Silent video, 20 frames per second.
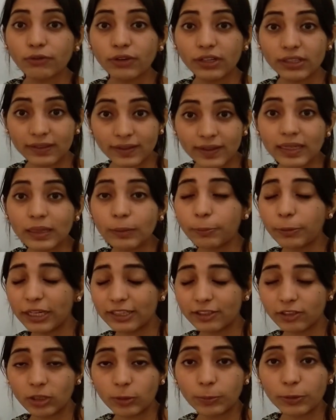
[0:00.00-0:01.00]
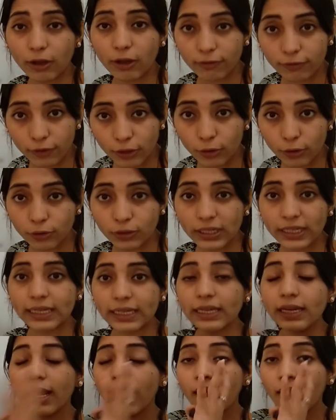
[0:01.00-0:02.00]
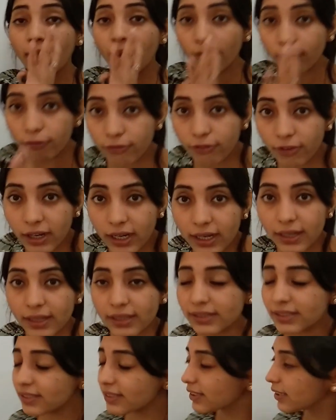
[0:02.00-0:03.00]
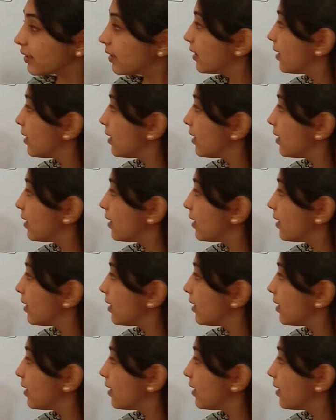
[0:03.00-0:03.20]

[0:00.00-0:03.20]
with 3p of chlorine, first